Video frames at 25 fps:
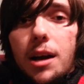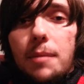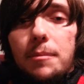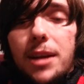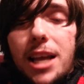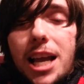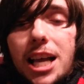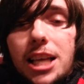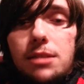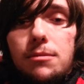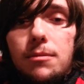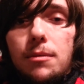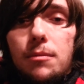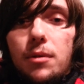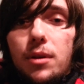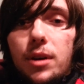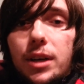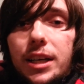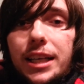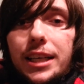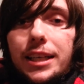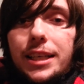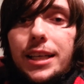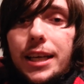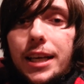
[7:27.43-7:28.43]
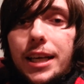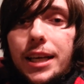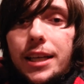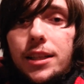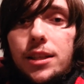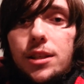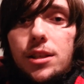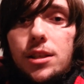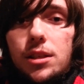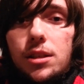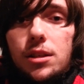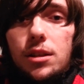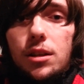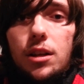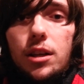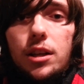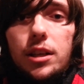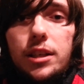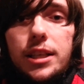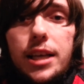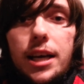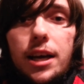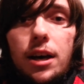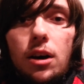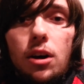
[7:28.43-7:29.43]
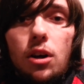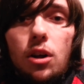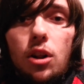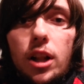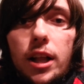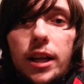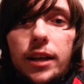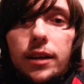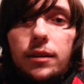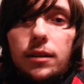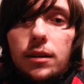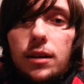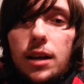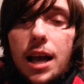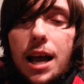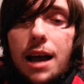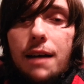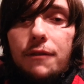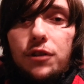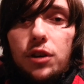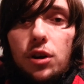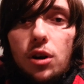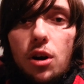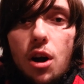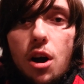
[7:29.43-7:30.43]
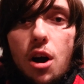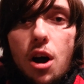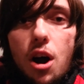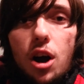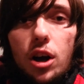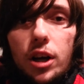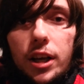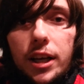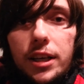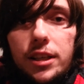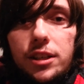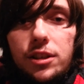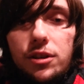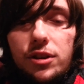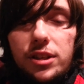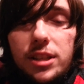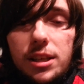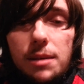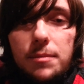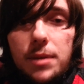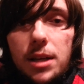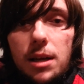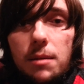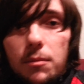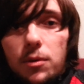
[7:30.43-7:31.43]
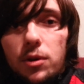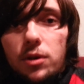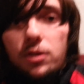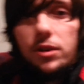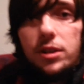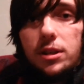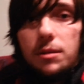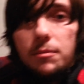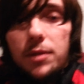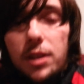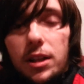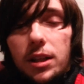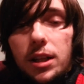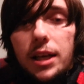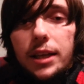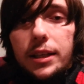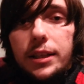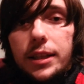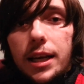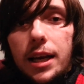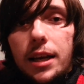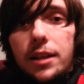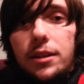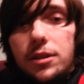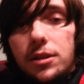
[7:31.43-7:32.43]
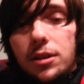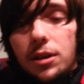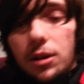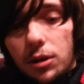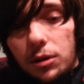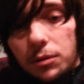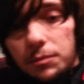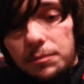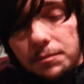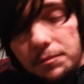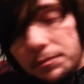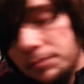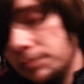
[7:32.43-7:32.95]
cast member e-tickets till like after August or September or something like that. So